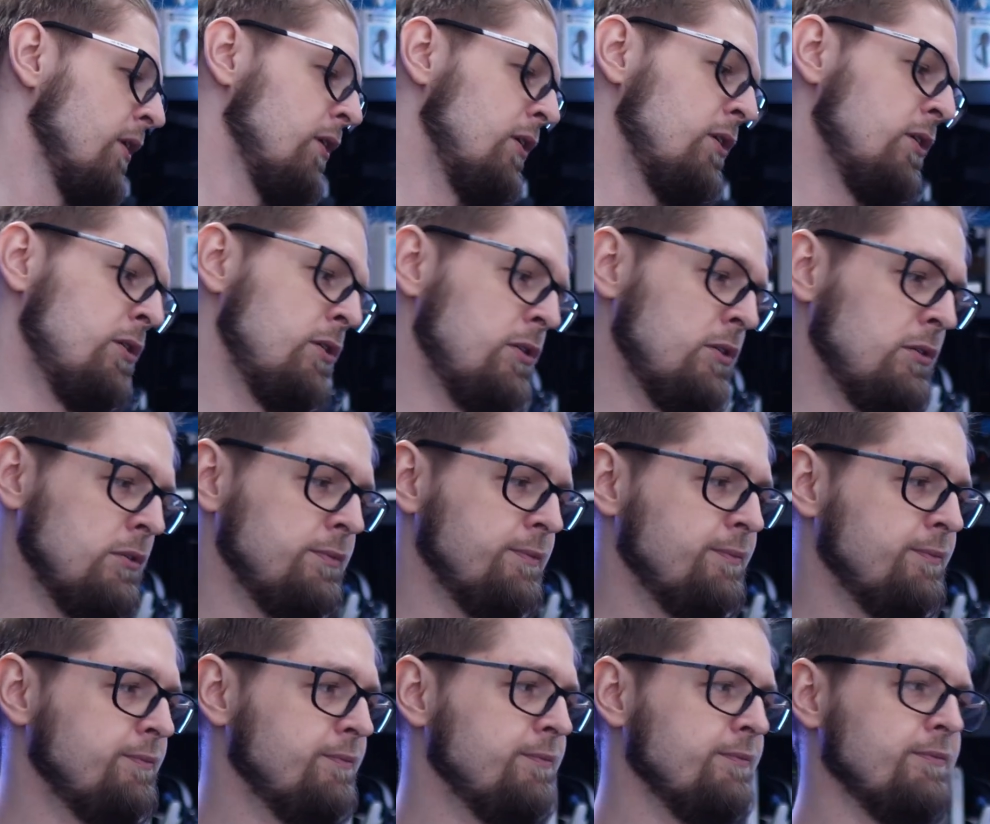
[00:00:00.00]
or
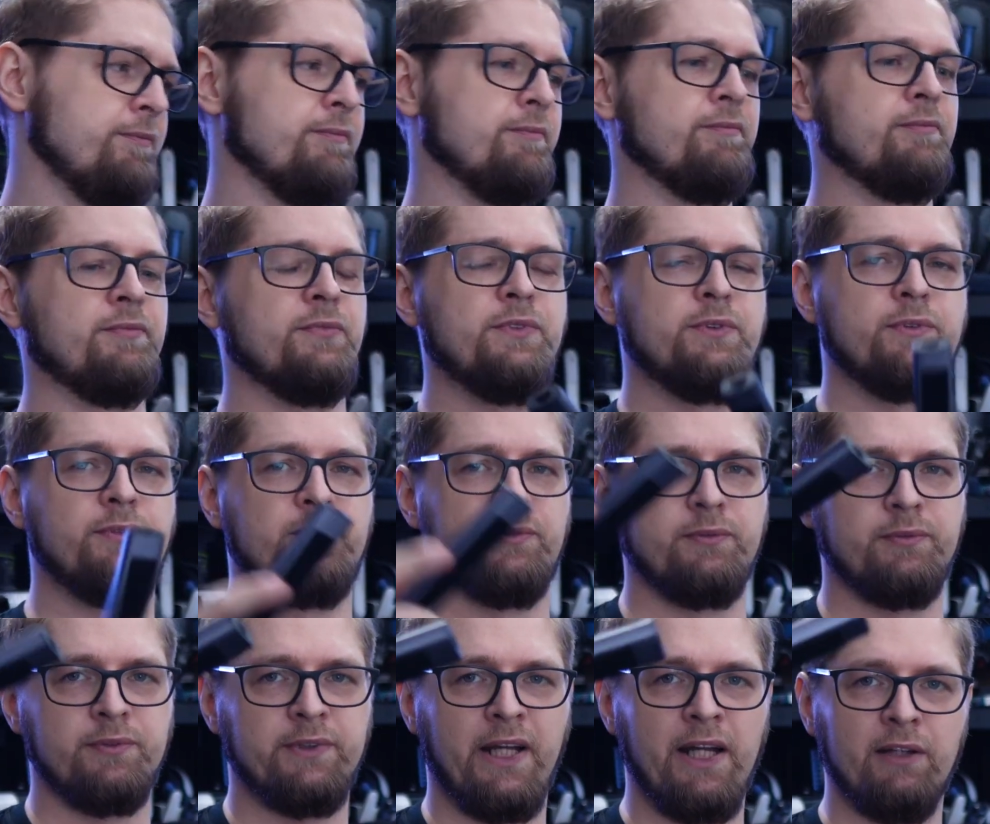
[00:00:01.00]

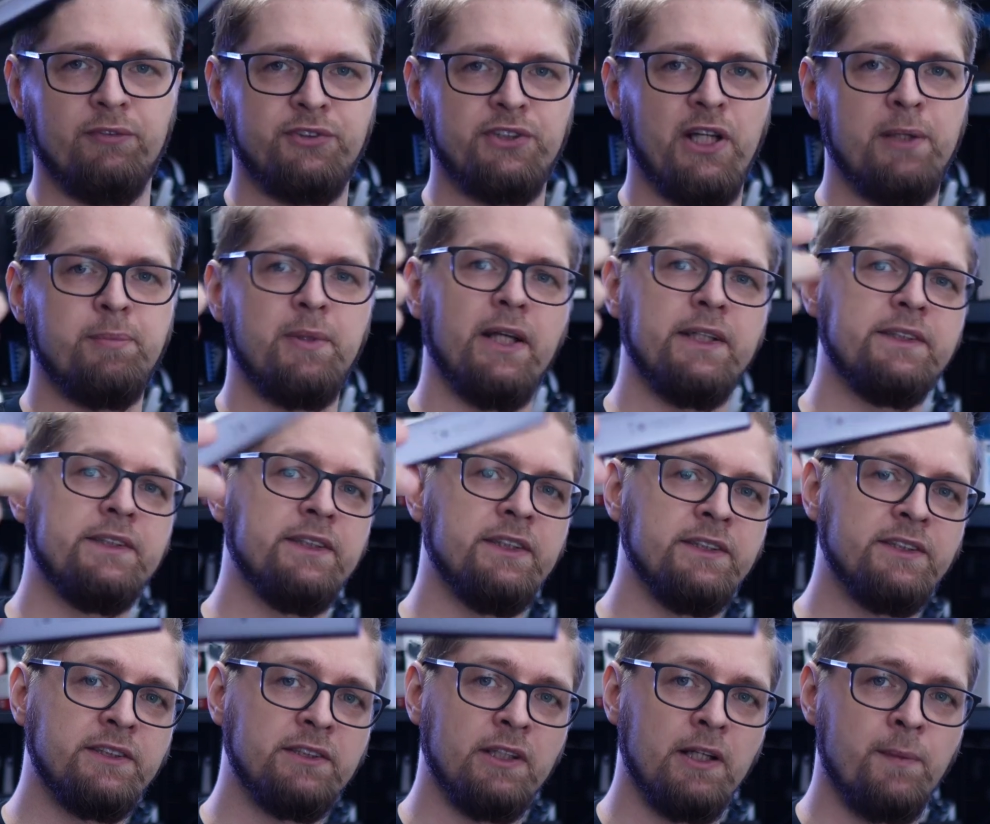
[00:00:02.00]
they have shape like
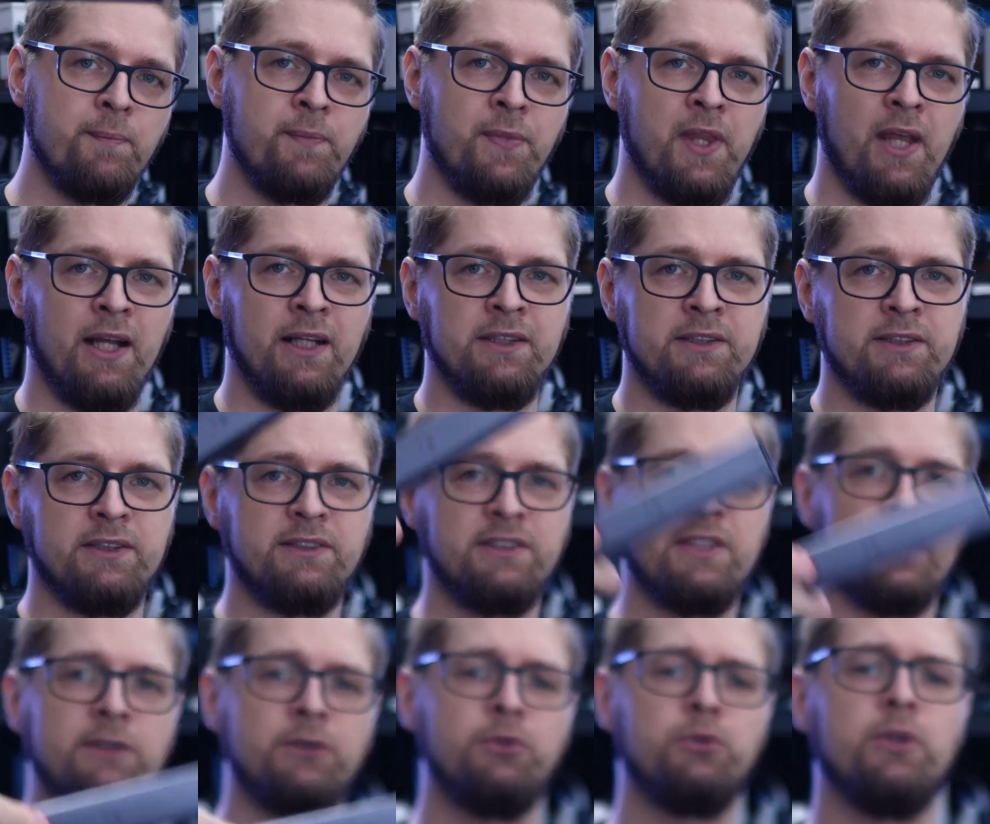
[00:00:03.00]
this, and it's
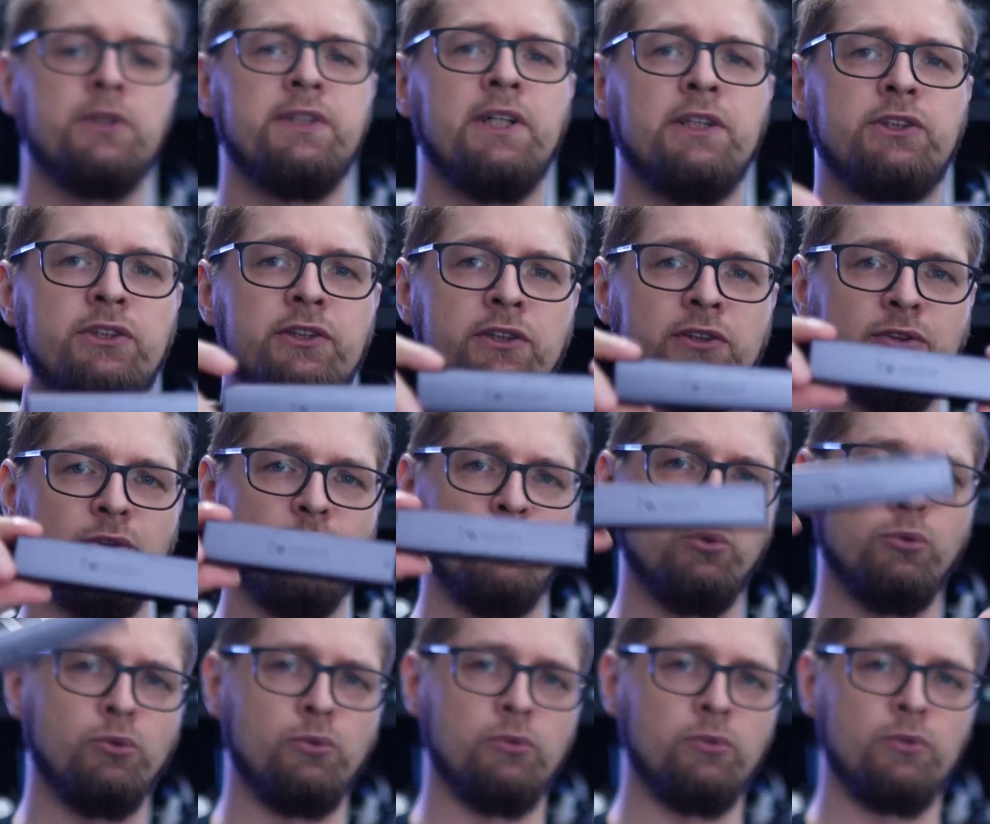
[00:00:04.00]
hard to attach this
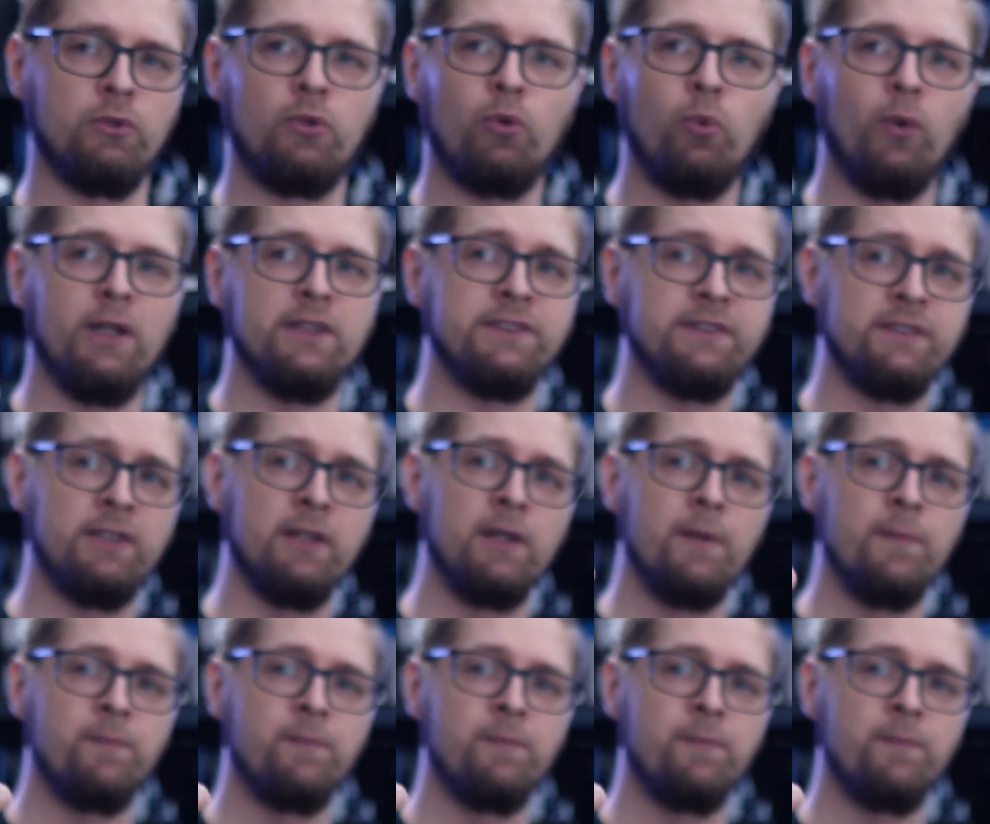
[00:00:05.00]
to Quest